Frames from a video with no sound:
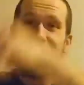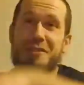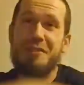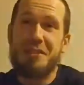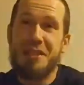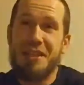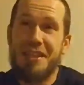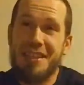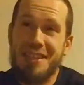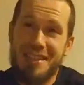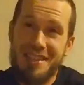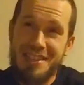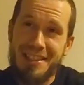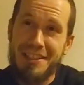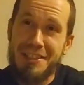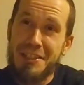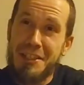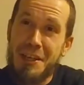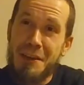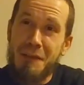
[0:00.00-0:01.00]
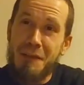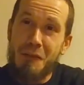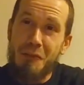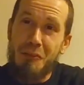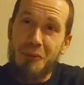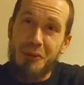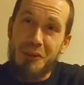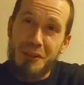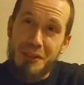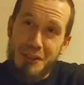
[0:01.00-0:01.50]
I think is the chief of
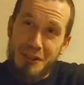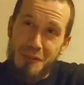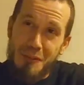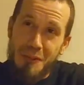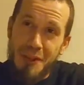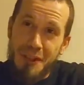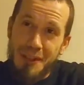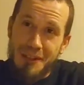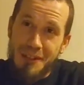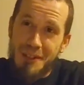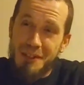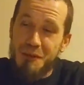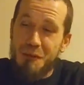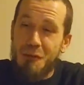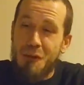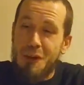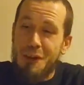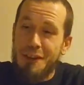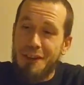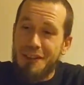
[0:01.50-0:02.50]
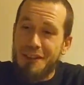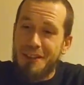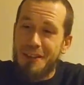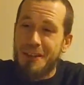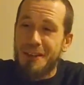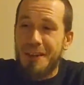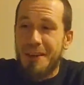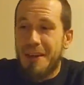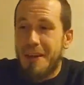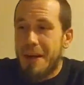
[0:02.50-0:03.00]
police. Everybody else is a
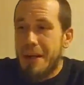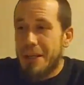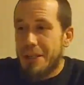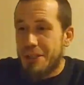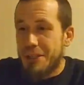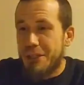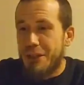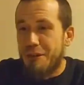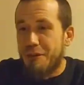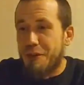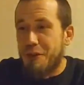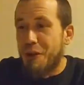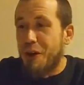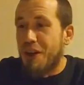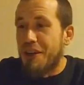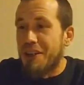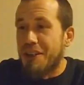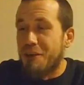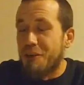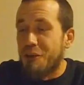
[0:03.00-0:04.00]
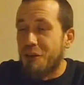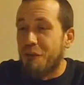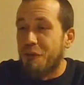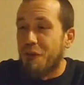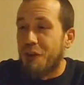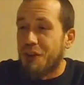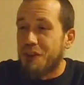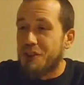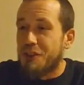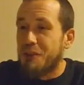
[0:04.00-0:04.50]
volunteer, so they have no idea what the
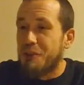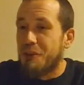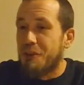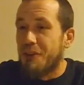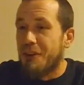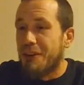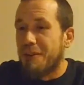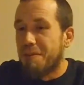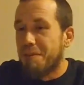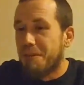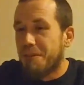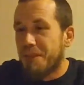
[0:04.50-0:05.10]
fuck's going on.